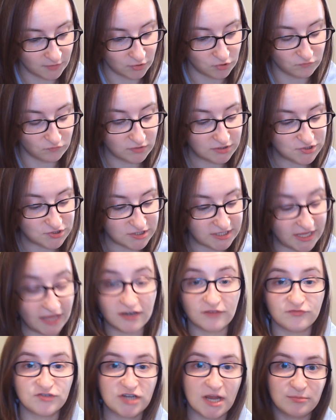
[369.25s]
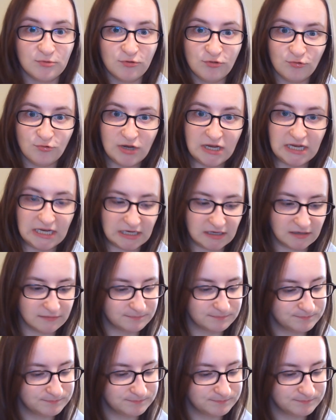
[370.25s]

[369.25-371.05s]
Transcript: You've reached the end of chapter 3.